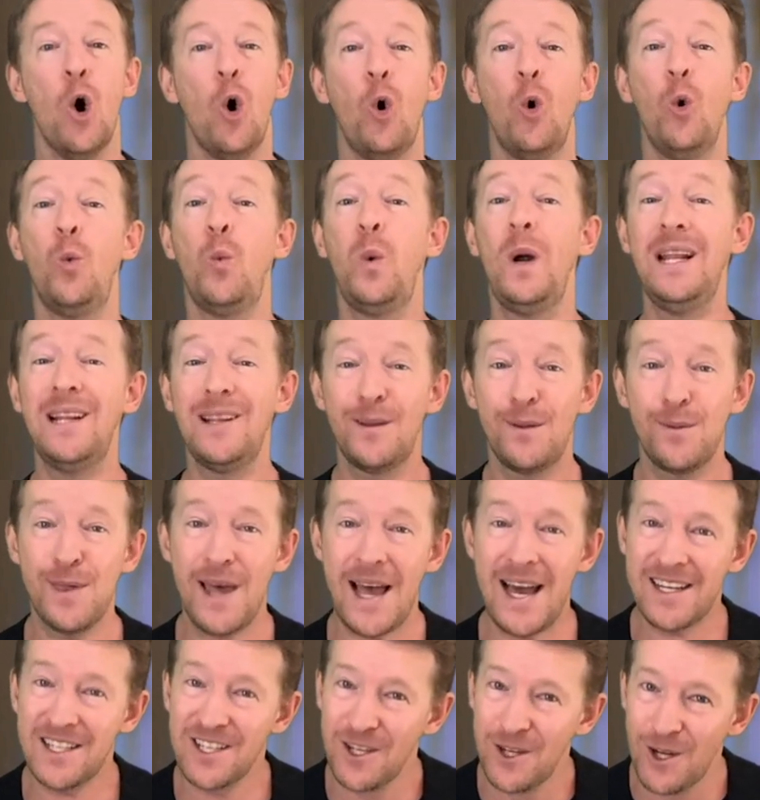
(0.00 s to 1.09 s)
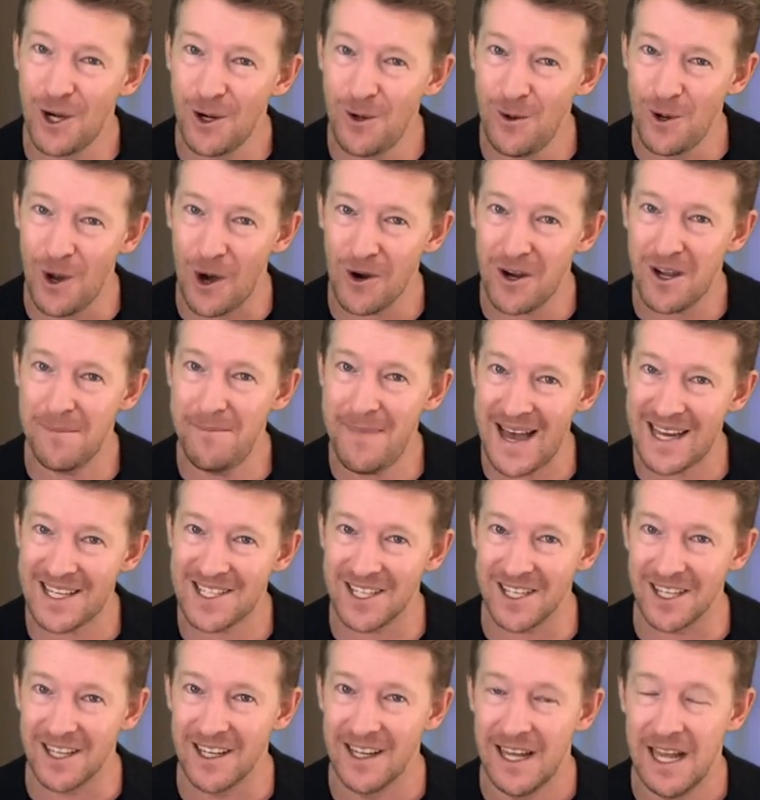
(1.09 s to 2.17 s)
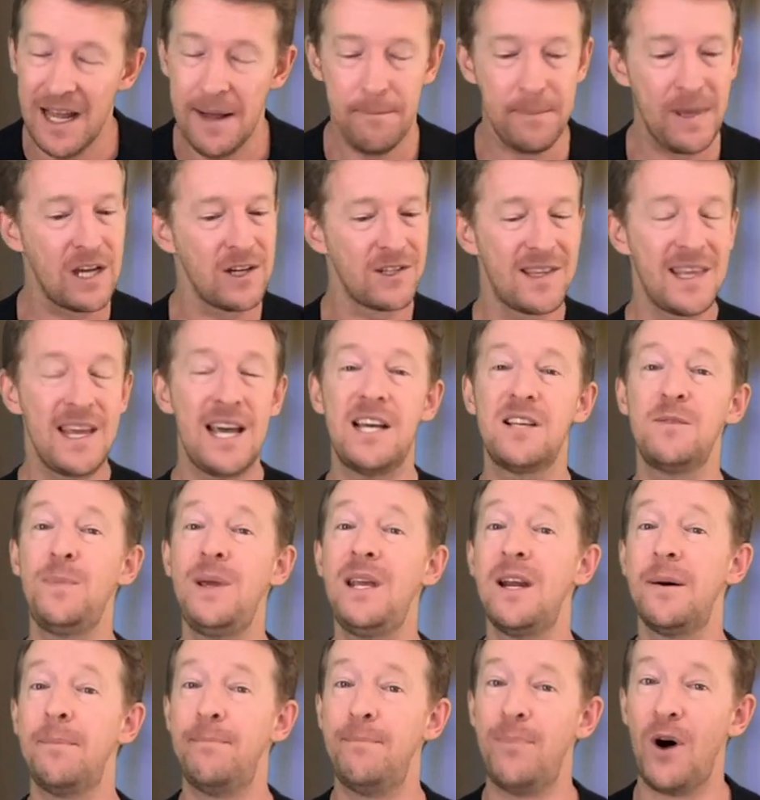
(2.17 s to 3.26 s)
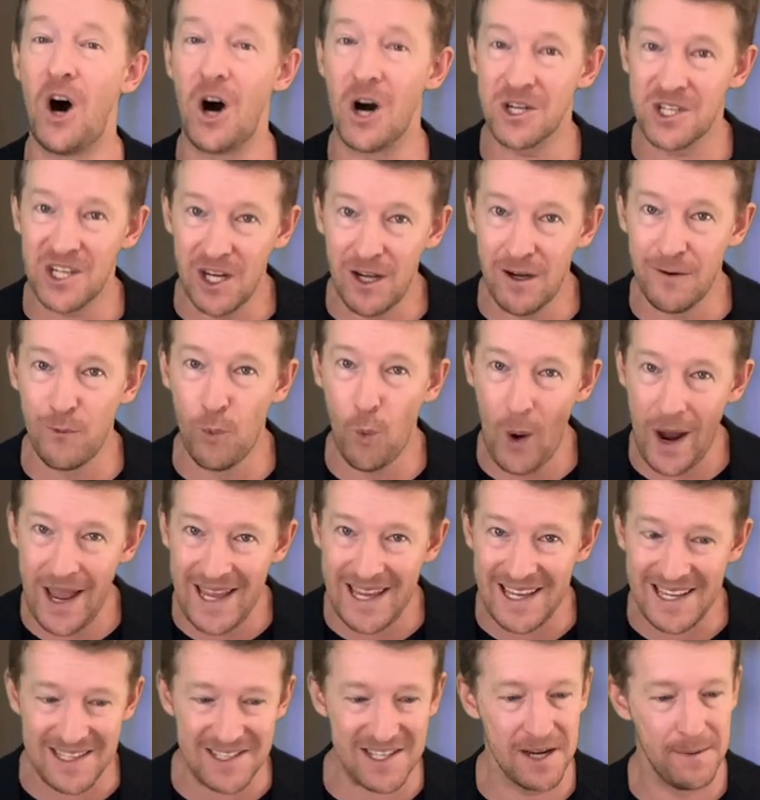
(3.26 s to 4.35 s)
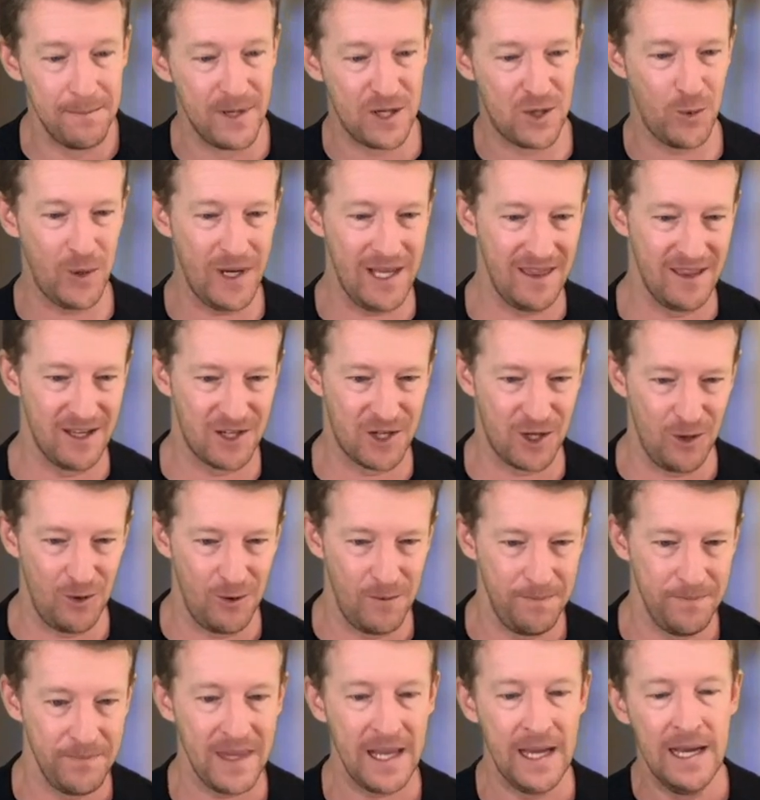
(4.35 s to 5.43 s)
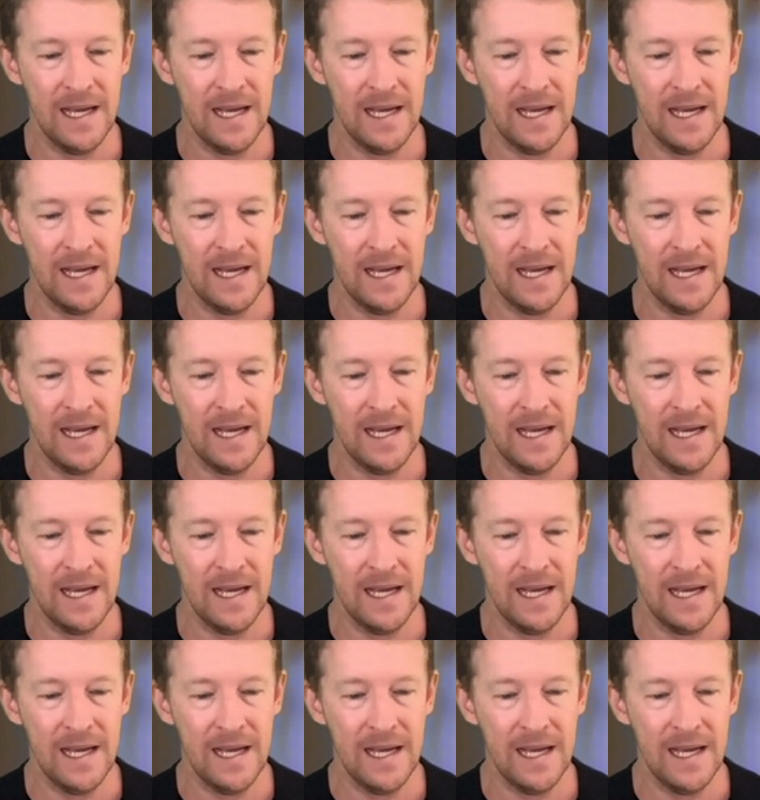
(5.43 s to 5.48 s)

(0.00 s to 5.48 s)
or will that no longer matter, because there has been a parting of ways between the two?